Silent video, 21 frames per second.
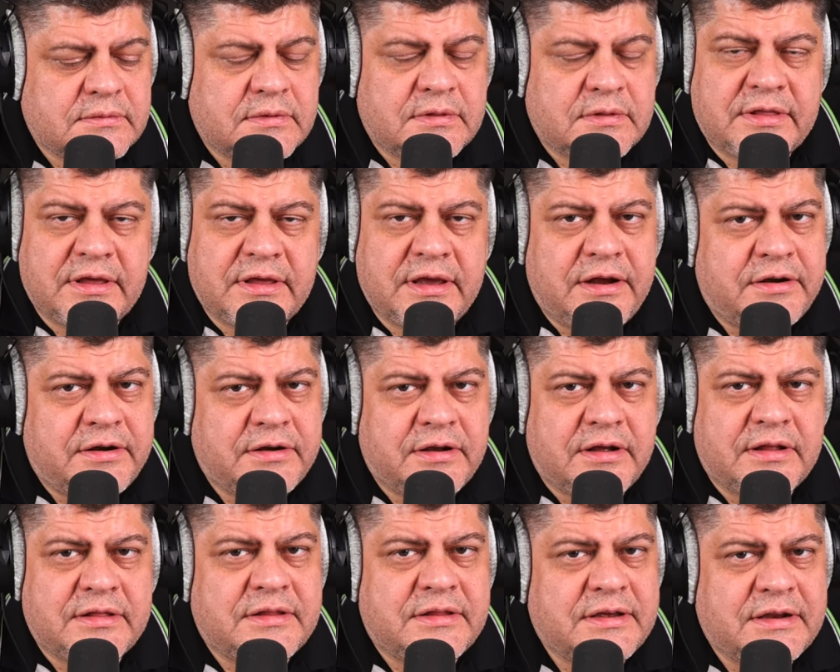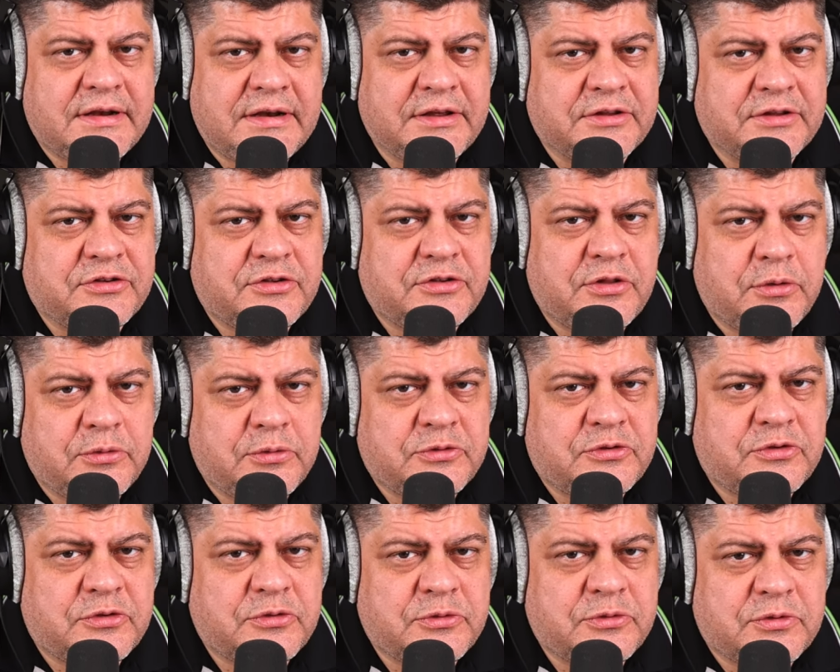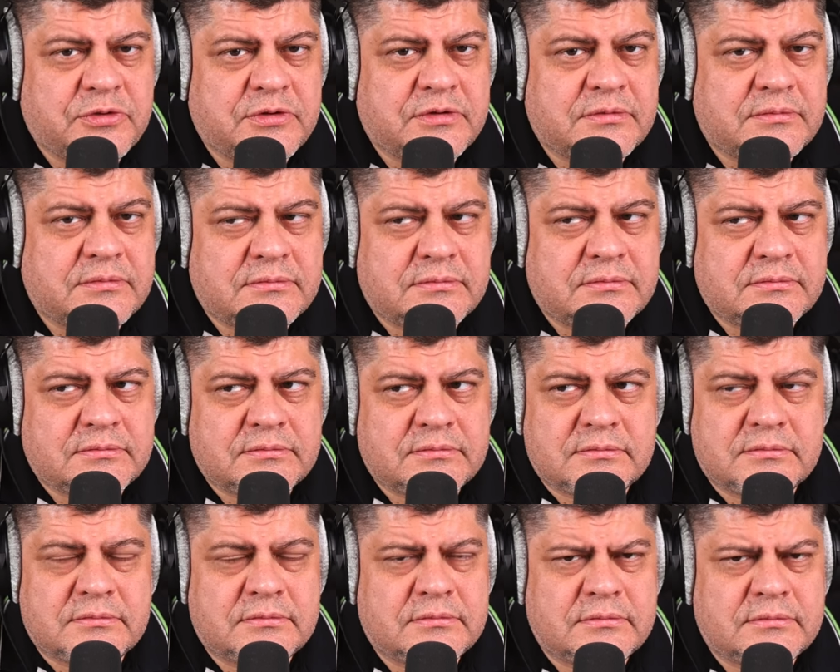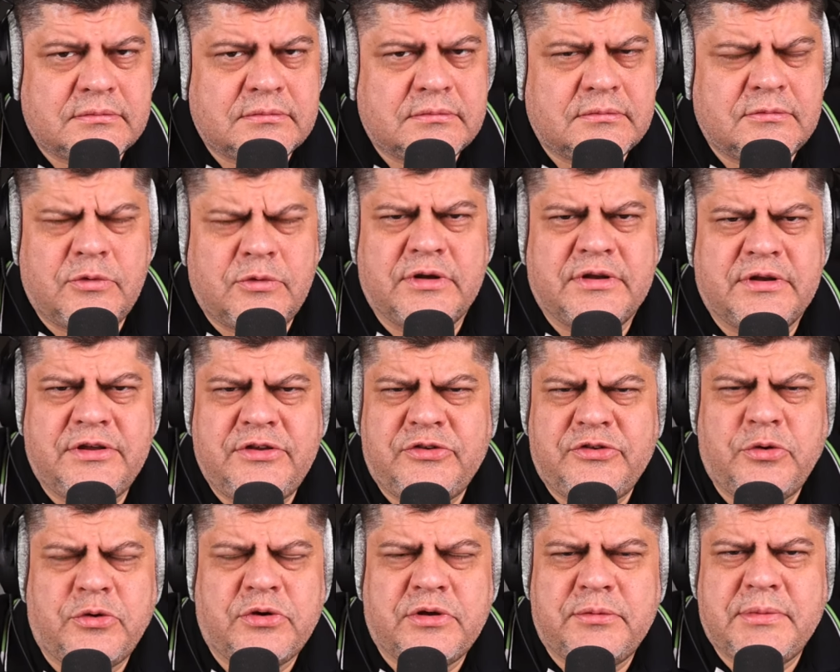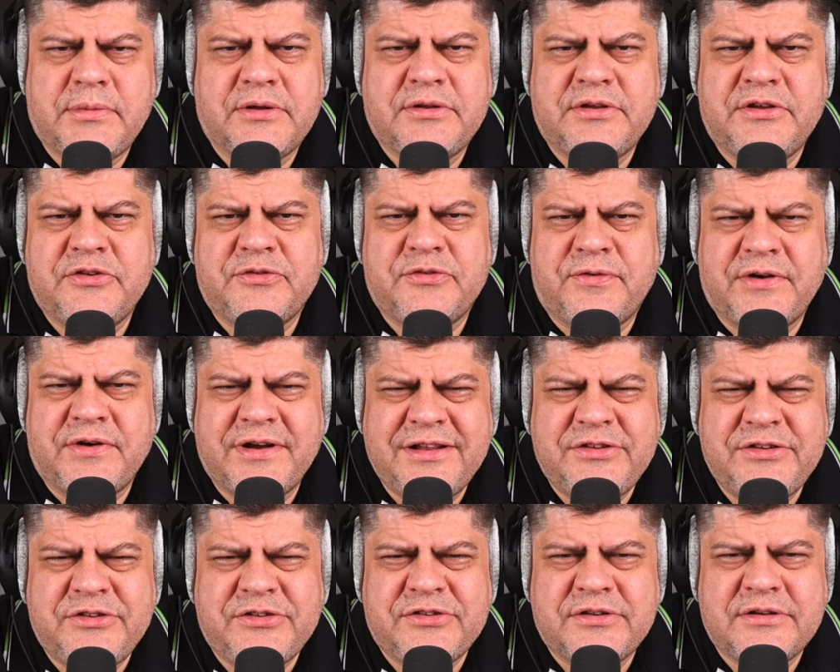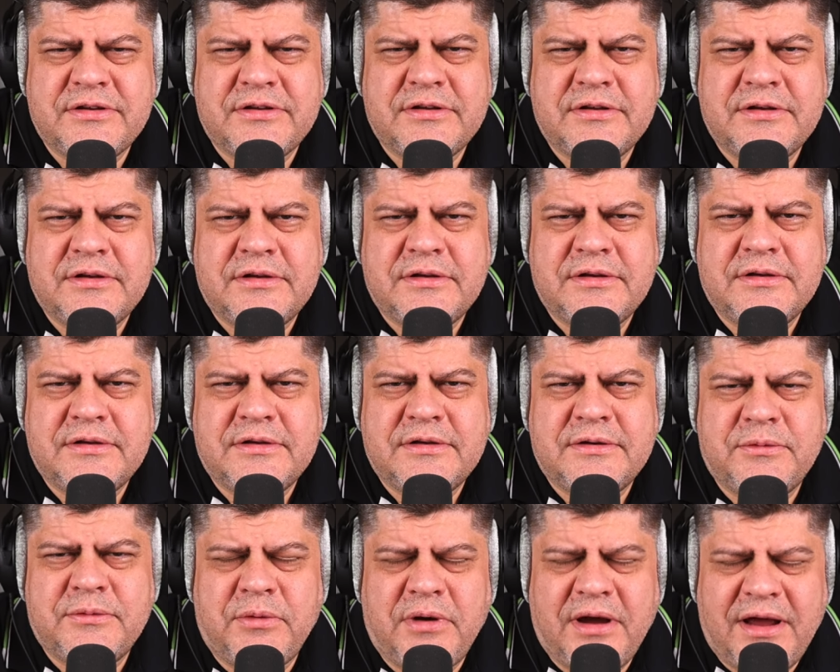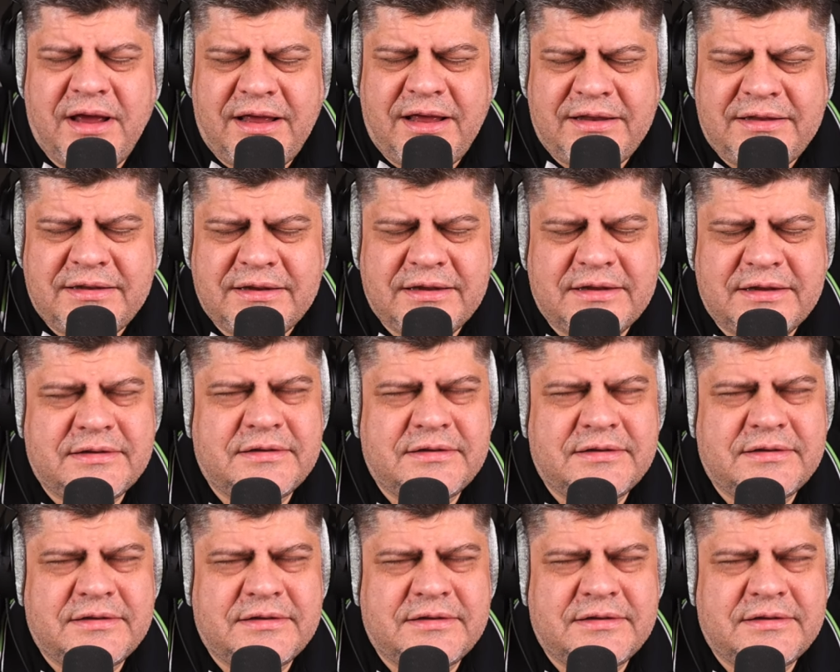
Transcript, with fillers: They are not the elites. Those who. What? He's talking about his friends? What?